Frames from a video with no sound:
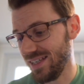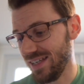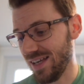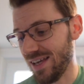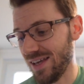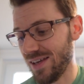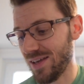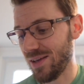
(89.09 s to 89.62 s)

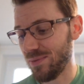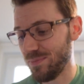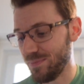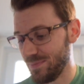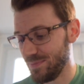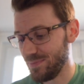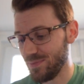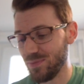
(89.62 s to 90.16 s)
Um,
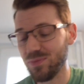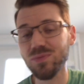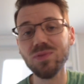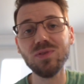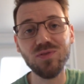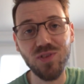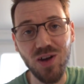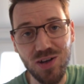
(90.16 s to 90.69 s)

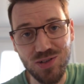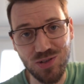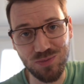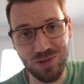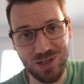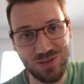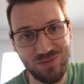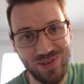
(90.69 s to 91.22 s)
far too
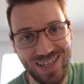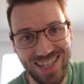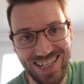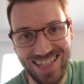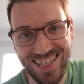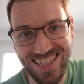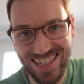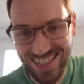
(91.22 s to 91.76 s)
much
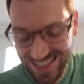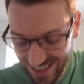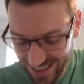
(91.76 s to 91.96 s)
beer.